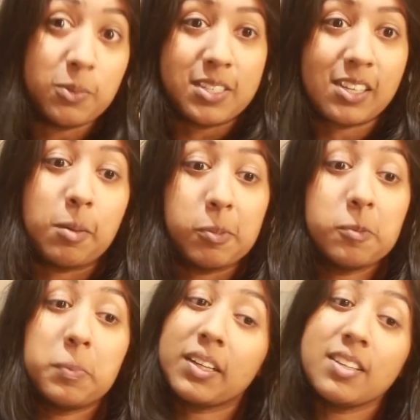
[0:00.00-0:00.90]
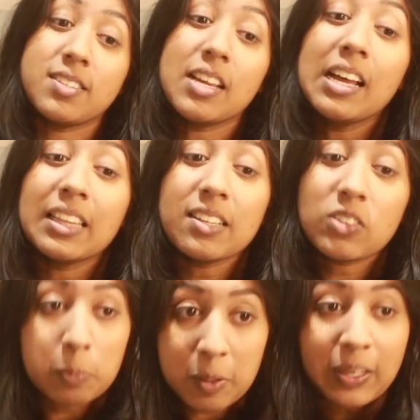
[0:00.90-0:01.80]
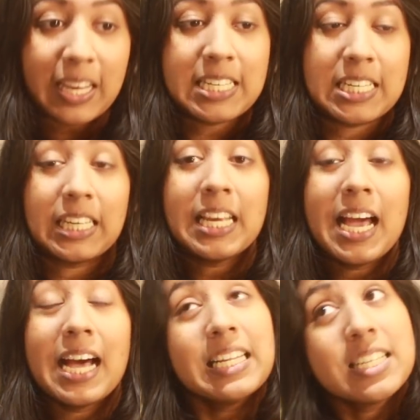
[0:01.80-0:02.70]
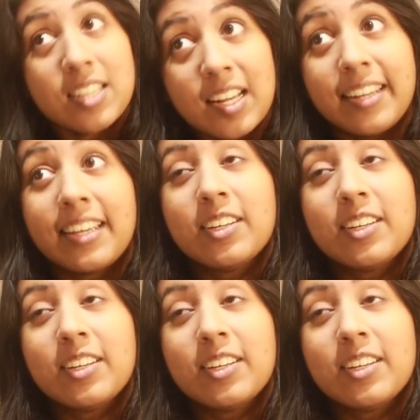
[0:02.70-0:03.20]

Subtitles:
as a couple, because that's communicating and that's learning.